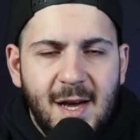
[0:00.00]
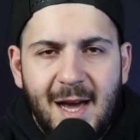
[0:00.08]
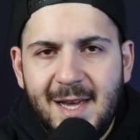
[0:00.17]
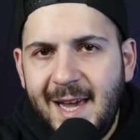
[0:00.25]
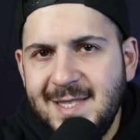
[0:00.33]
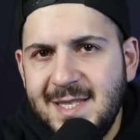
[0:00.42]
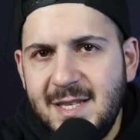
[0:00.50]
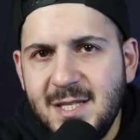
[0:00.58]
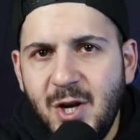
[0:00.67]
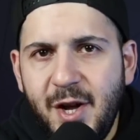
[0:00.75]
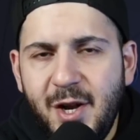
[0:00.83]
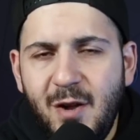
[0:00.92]
I can't set the
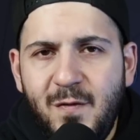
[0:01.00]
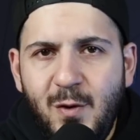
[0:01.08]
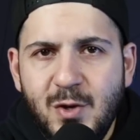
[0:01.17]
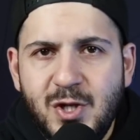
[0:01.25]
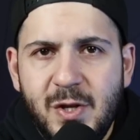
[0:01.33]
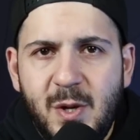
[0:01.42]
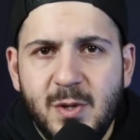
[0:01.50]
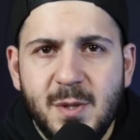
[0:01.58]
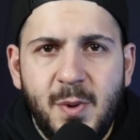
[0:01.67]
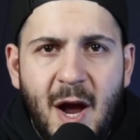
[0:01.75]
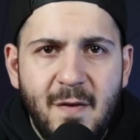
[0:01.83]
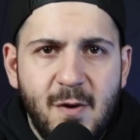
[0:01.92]
target, unfortunately, it was a
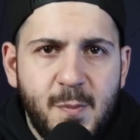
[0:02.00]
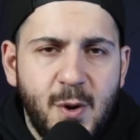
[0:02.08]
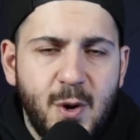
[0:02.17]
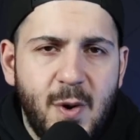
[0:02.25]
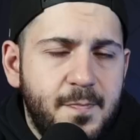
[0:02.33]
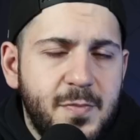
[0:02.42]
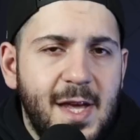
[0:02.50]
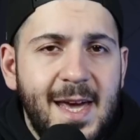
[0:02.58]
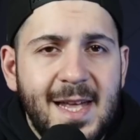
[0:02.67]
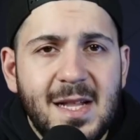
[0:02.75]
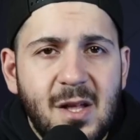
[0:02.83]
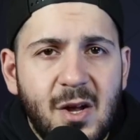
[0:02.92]
private program.
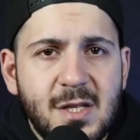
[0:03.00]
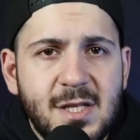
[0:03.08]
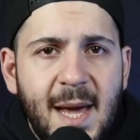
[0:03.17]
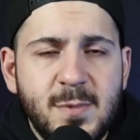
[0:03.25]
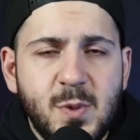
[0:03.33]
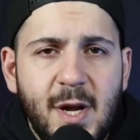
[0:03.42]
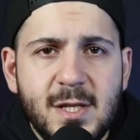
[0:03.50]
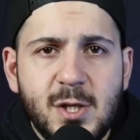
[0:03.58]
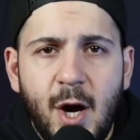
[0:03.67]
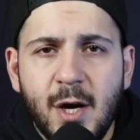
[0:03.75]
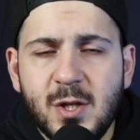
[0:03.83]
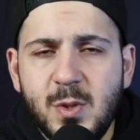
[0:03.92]
And a lot of times when I
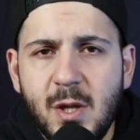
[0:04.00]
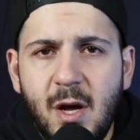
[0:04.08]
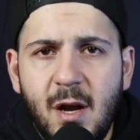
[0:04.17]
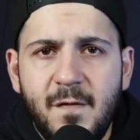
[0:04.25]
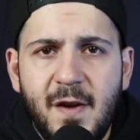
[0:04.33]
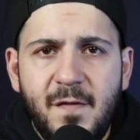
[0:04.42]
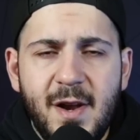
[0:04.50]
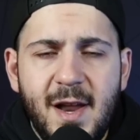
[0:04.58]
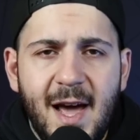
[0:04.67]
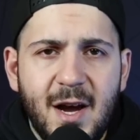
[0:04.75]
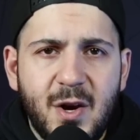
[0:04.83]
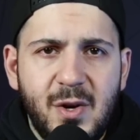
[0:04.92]
talk to a lot of different
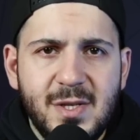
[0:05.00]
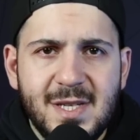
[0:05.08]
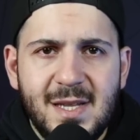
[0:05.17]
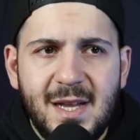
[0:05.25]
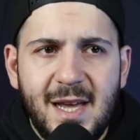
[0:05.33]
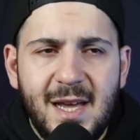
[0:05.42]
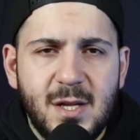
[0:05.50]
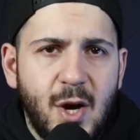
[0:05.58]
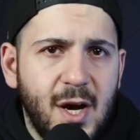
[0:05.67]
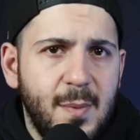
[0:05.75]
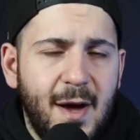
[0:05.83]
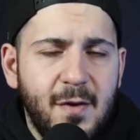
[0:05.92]
hackers and they
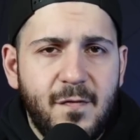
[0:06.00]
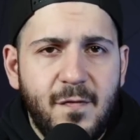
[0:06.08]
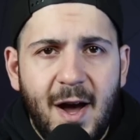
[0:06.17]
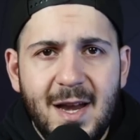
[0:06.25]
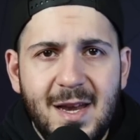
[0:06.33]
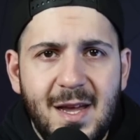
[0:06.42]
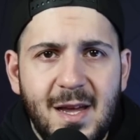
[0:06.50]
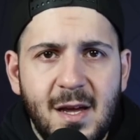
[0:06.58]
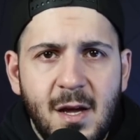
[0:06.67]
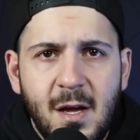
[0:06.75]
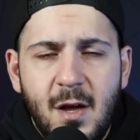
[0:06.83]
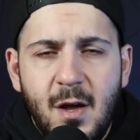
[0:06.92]
talk about finding
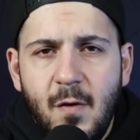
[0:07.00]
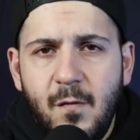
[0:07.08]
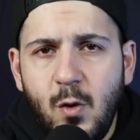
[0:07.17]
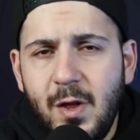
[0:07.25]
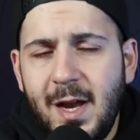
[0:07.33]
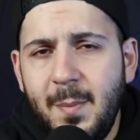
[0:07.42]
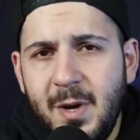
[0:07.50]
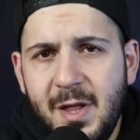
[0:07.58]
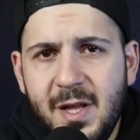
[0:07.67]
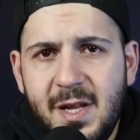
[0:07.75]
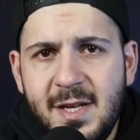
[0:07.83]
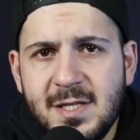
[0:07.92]

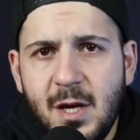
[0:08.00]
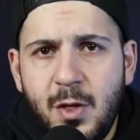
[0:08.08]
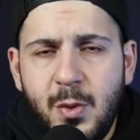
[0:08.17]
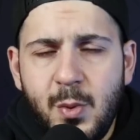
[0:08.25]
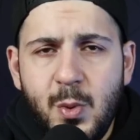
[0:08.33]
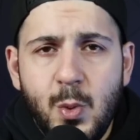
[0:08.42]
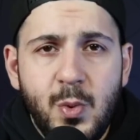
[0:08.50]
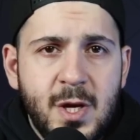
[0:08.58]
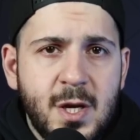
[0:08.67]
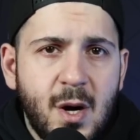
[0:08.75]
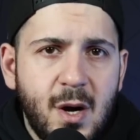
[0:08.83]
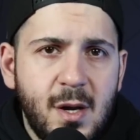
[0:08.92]
vulnerabilities through
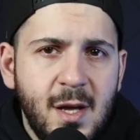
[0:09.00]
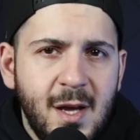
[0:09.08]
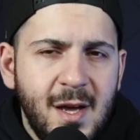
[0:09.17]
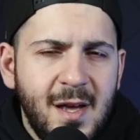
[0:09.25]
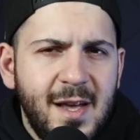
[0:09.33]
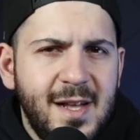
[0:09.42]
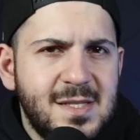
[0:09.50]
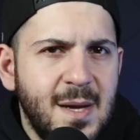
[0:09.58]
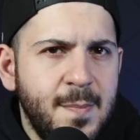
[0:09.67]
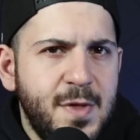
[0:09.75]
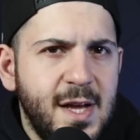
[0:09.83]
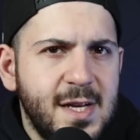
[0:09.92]
recon, it's
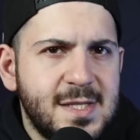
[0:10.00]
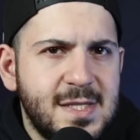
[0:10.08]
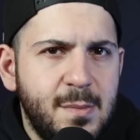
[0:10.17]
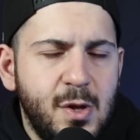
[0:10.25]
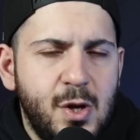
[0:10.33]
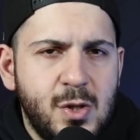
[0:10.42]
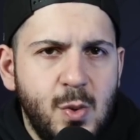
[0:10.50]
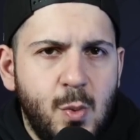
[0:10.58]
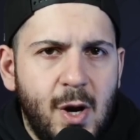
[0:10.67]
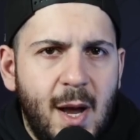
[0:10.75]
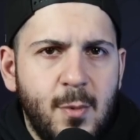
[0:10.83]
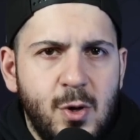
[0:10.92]
something similar to
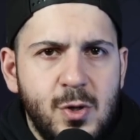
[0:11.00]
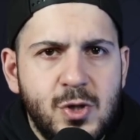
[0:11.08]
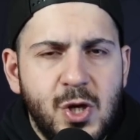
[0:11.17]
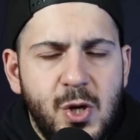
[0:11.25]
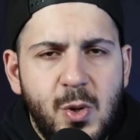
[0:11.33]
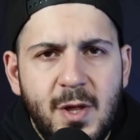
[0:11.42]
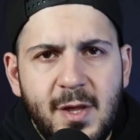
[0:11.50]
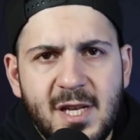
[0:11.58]
what I'm going to show you in